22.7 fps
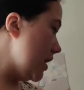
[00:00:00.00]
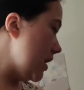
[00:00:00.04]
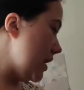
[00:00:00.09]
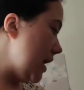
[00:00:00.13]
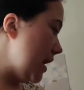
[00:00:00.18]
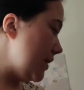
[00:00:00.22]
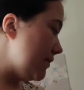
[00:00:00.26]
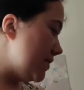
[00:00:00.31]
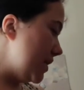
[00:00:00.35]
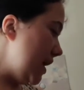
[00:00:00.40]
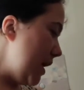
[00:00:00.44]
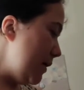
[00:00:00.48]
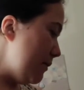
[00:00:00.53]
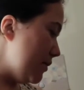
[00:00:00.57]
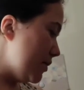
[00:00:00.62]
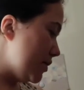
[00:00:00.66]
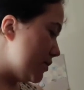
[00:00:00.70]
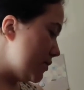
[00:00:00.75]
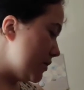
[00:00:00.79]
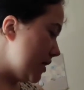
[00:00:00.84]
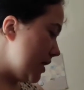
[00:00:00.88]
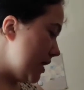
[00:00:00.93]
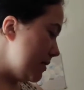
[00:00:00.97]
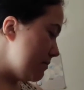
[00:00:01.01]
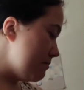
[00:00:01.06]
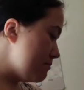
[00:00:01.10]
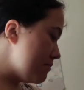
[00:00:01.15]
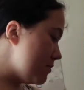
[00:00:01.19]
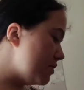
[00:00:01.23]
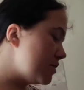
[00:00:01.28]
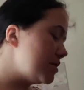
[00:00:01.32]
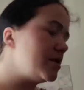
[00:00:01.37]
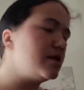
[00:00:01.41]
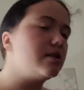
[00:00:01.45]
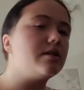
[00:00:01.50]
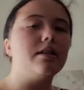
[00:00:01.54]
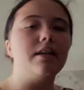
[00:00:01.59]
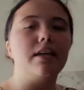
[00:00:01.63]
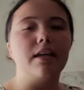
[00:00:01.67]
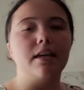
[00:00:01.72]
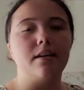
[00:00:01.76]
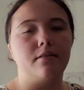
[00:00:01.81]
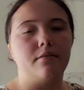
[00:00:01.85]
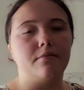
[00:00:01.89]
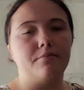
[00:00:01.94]
And today we're doing it mostly like
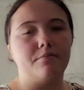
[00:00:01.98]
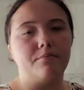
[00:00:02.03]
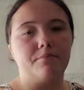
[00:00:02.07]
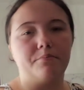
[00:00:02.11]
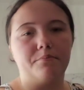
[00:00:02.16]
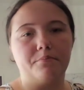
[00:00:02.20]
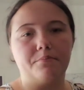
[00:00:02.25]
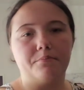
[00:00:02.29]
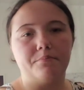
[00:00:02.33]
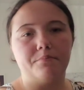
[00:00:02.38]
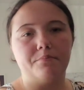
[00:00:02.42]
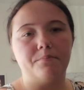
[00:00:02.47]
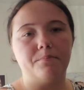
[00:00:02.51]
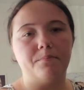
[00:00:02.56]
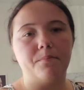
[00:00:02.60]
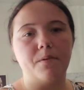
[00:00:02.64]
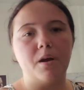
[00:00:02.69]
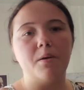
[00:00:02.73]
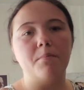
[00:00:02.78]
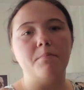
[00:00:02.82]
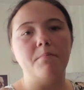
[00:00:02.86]
a